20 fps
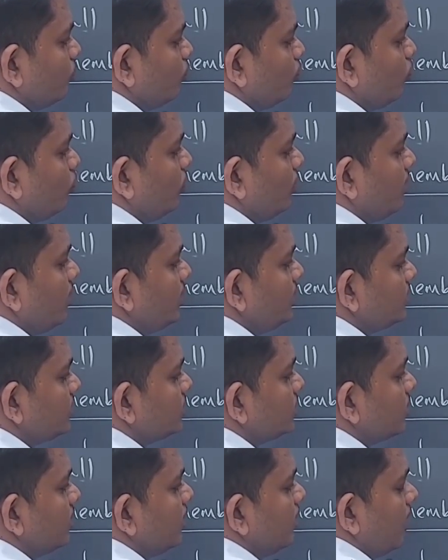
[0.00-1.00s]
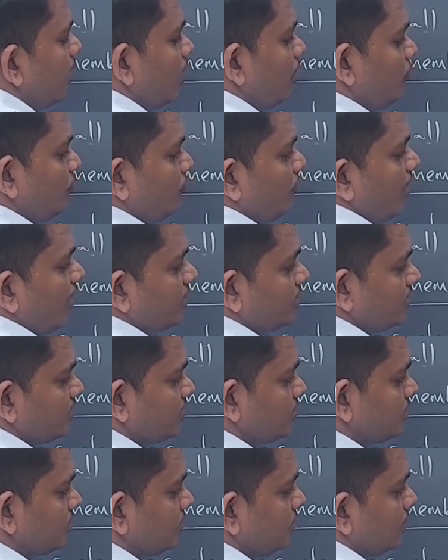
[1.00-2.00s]
Proteins and
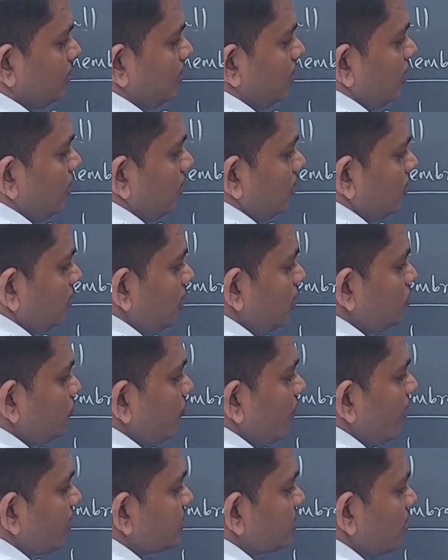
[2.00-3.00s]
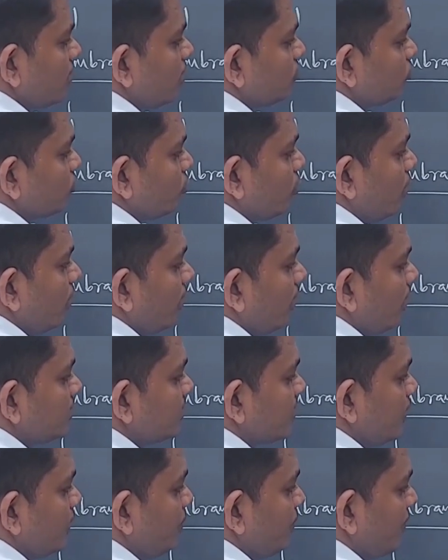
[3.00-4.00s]
fats. These fats are also called
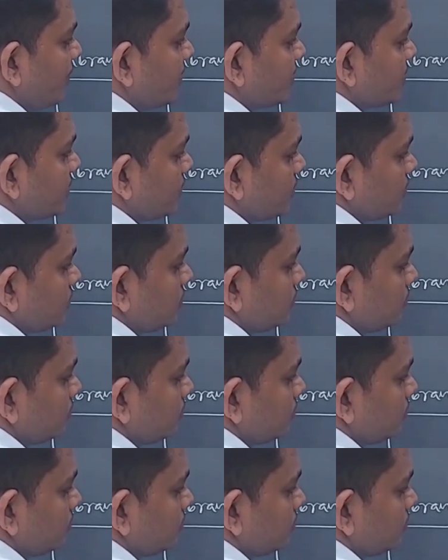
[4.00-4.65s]
as lipids.